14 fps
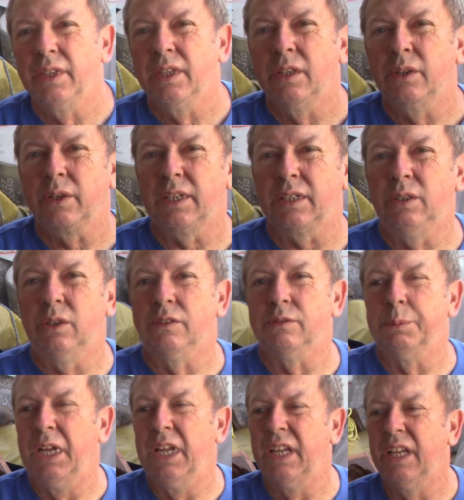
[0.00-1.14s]
We got two
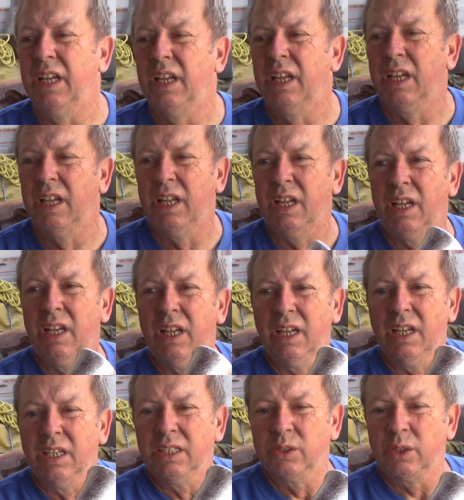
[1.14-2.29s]
of them.
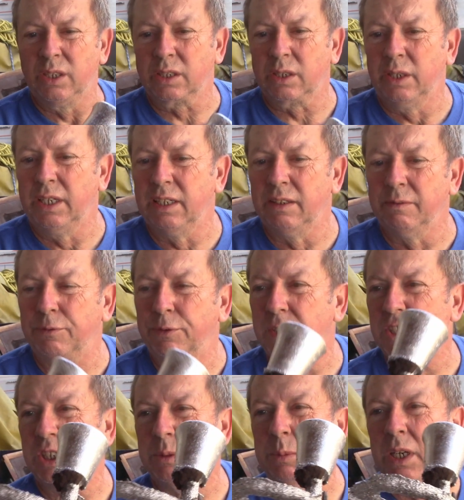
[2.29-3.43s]
So I'll go ahead and
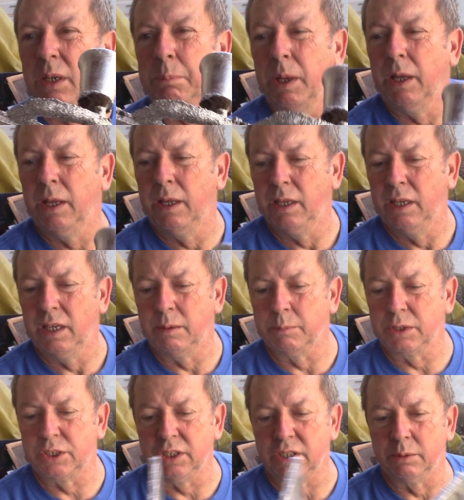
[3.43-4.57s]
finish them up and
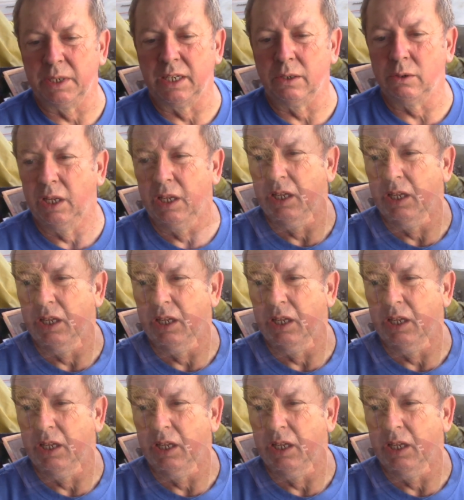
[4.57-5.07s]
machine them out.